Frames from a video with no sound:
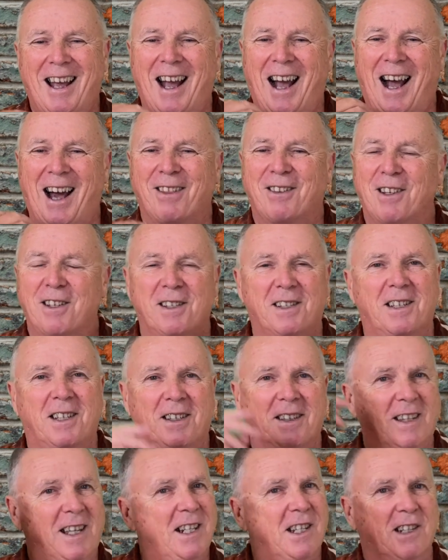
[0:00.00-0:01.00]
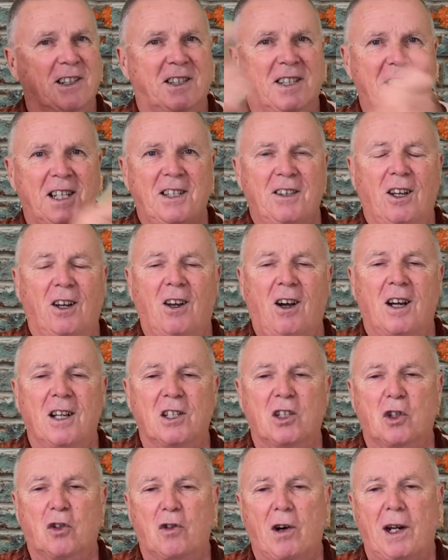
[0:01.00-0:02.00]
Others, they just see the light
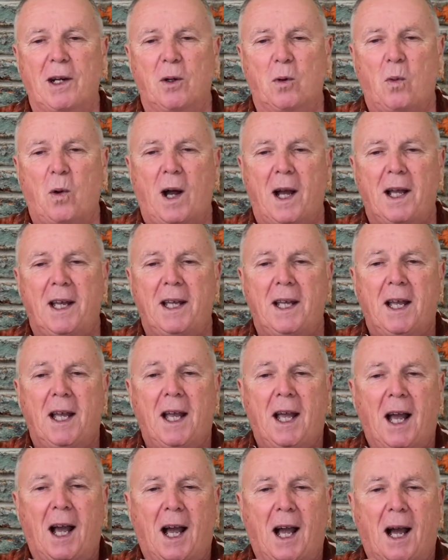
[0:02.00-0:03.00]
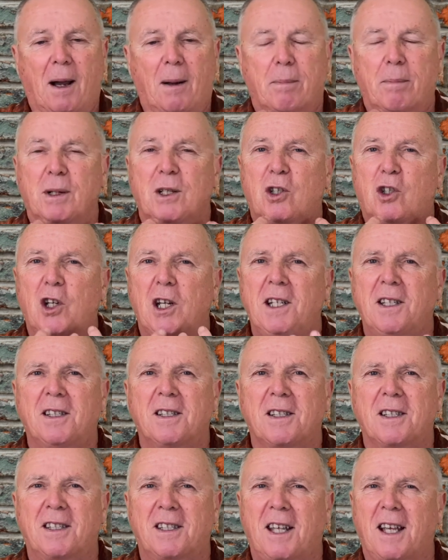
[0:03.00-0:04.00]
straight away. But
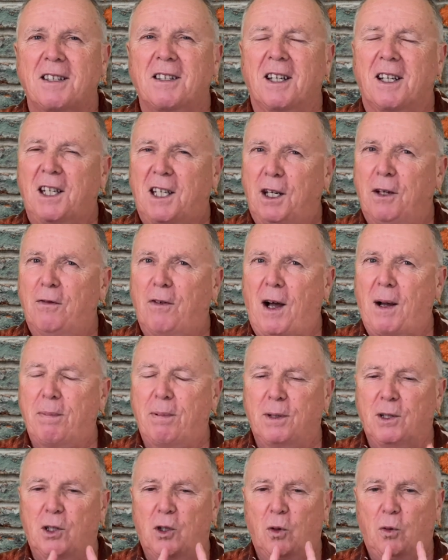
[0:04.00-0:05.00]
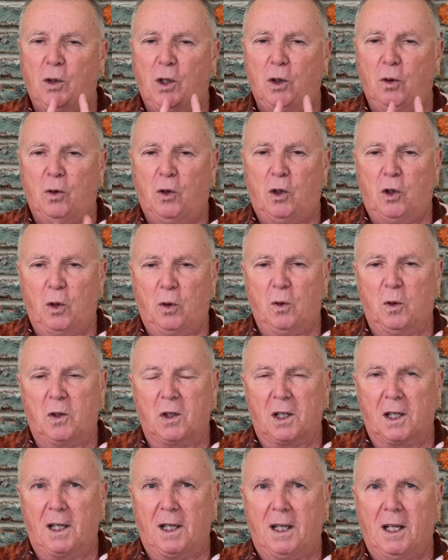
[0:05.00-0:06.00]
Jesus doesn't give up until you do
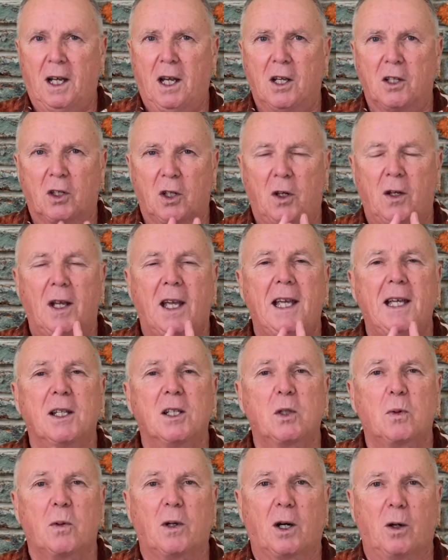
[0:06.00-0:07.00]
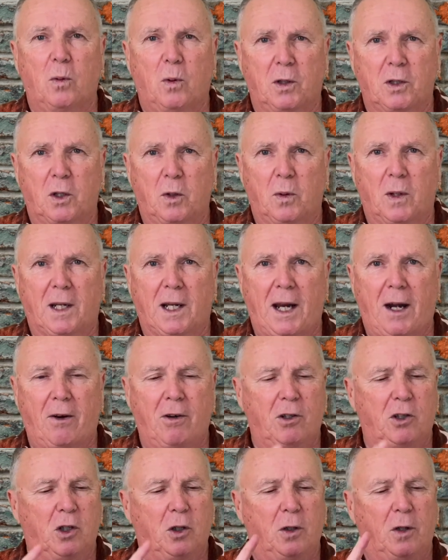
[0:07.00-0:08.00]
see. So here's where I want to
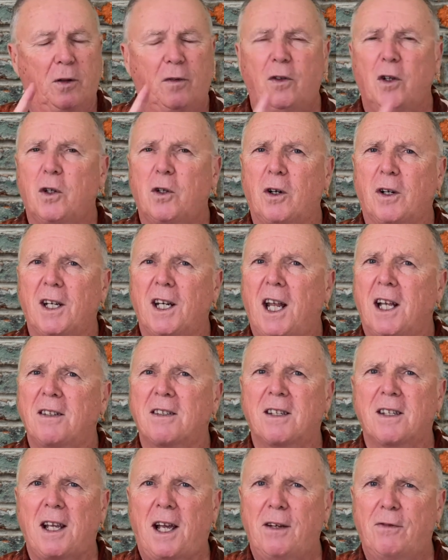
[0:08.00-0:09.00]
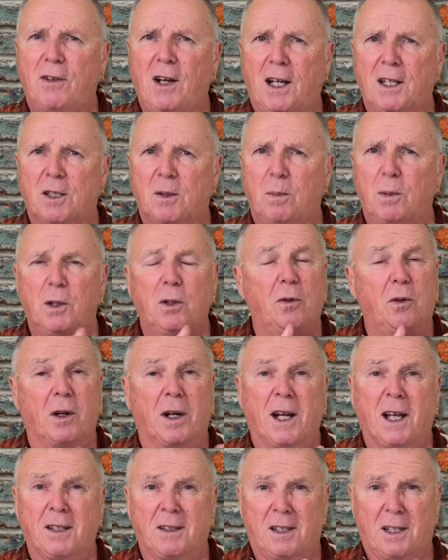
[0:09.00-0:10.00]
encourage you. If you've got an unsaved husband or an
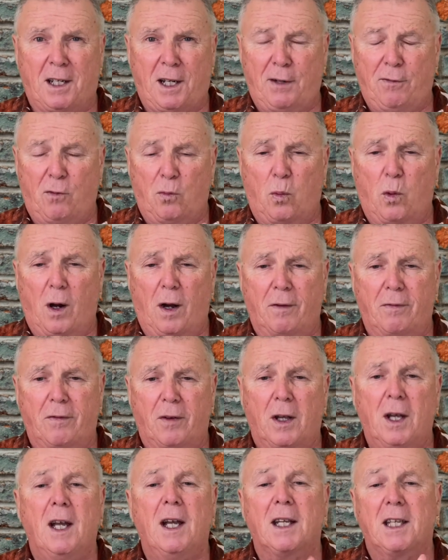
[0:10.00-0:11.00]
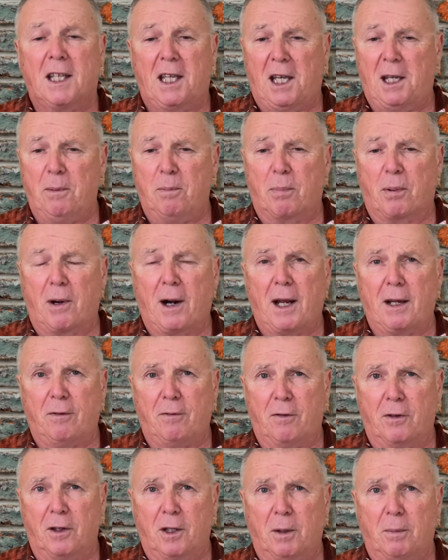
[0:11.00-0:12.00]
unsaved wife, keep praying
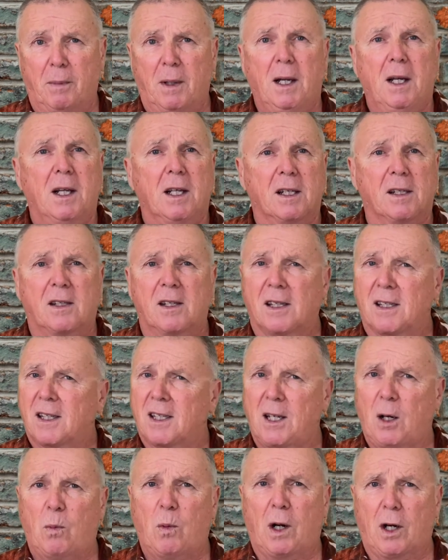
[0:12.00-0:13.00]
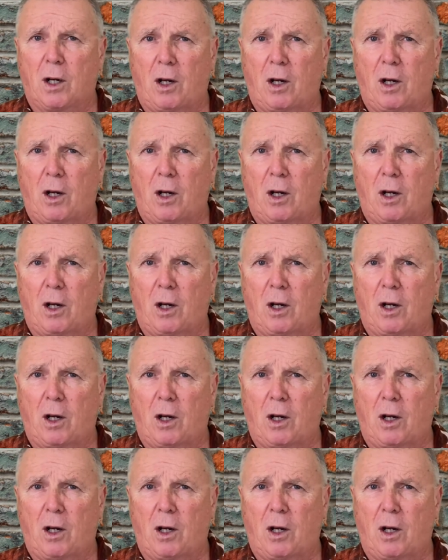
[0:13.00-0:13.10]
for them? Is there someone